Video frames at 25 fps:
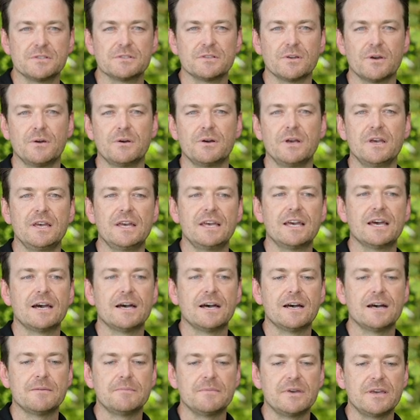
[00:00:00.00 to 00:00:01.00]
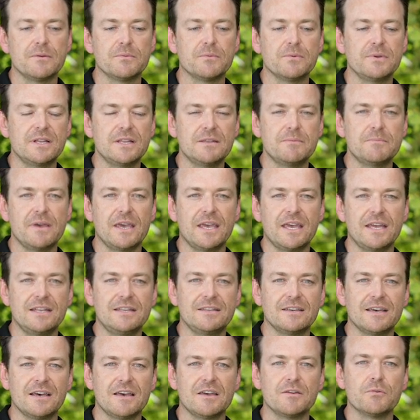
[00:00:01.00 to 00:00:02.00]
So it really
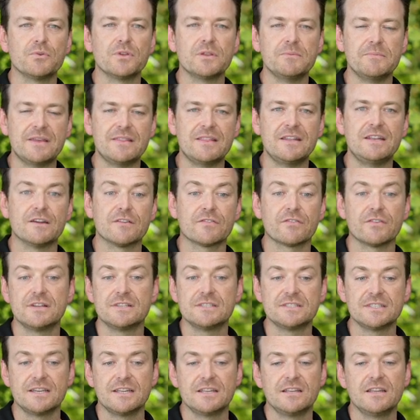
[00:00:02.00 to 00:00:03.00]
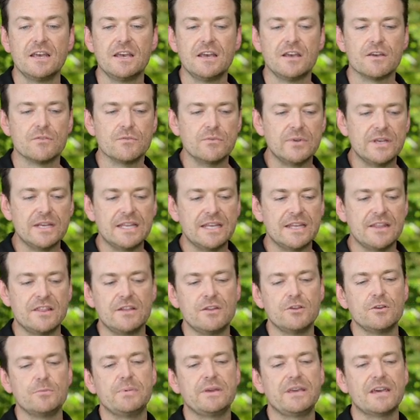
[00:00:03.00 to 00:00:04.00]
made the difference. And really, the
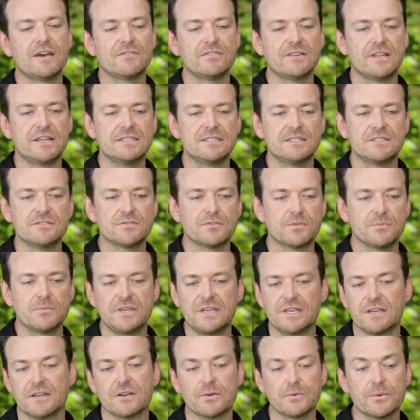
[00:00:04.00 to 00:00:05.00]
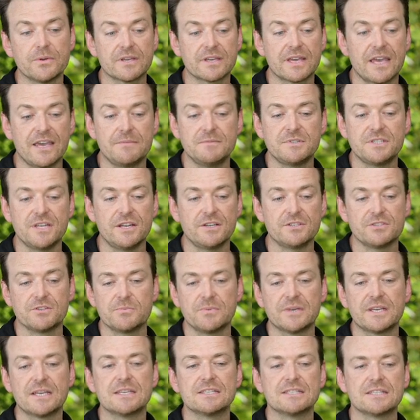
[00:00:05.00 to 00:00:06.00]
new PF lenses for me are a real game changer
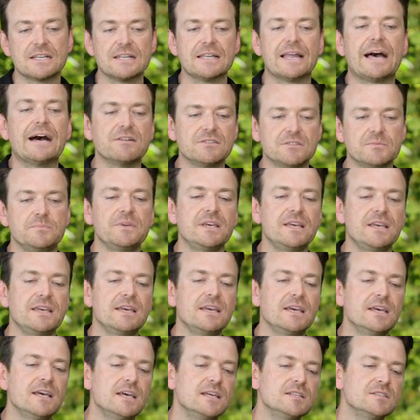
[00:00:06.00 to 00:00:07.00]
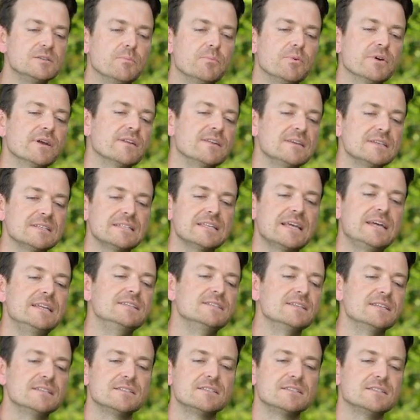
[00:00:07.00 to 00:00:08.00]
because it allows me to bring these
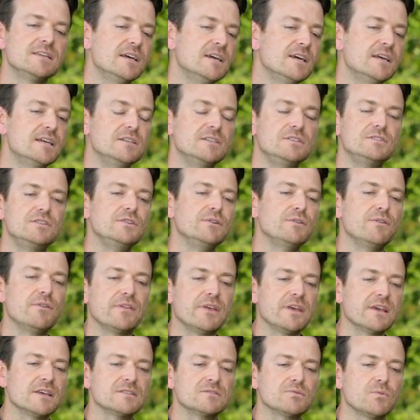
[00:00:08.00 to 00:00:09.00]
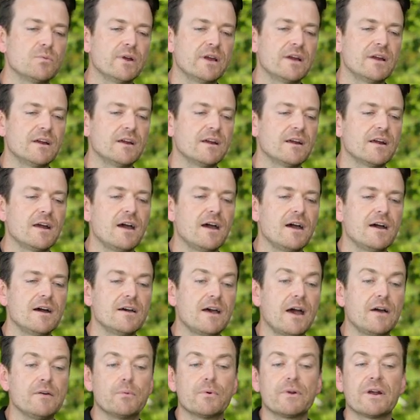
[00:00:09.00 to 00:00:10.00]
lenses to things where
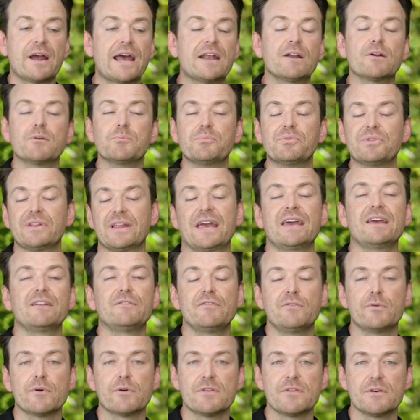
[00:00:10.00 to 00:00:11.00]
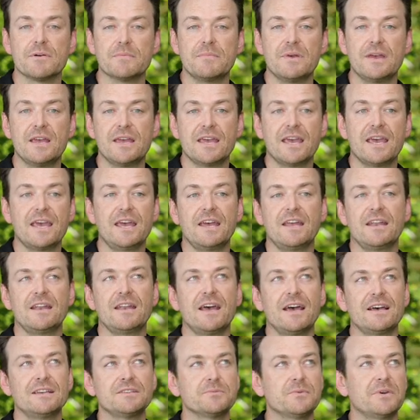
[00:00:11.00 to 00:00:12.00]
I don't plan for them. And
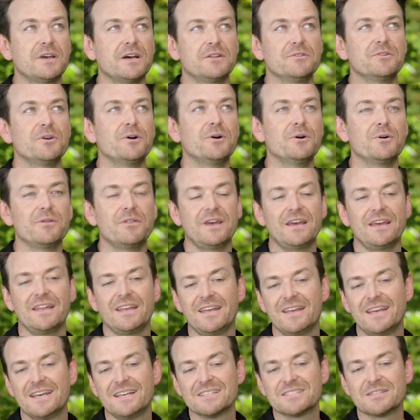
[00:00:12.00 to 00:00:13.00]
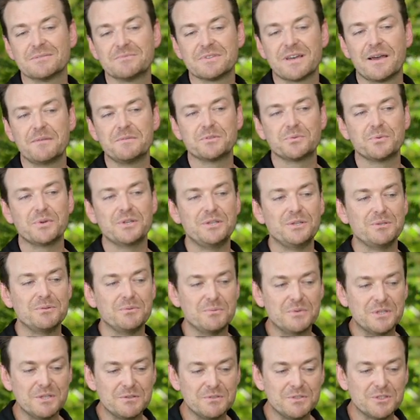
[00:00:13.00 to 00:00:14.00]
as we all know, that sometimes when
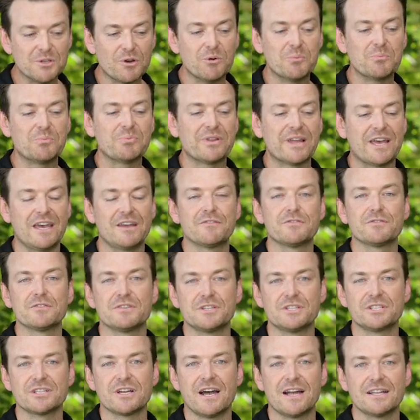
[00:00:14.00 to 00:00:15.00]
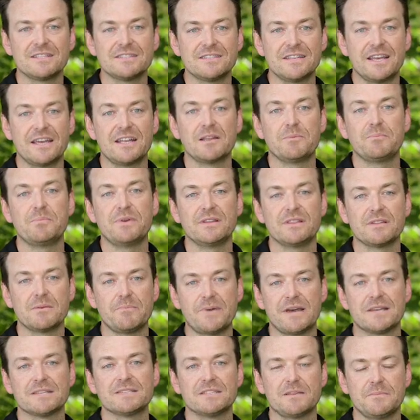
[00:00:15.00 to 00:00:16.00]
you don't plan for the shots, they end up being the
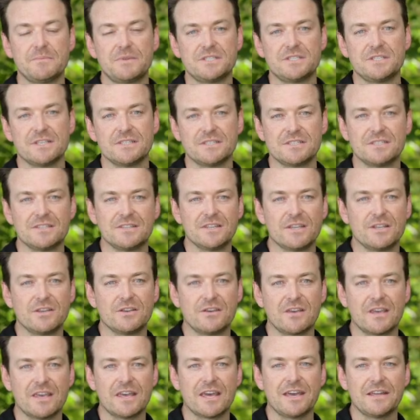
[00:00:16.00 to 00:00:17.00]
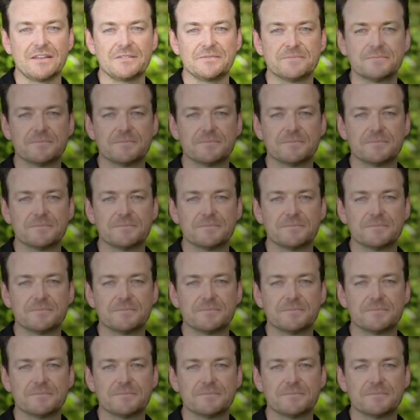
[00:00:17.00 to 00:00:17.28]
best images that you can get.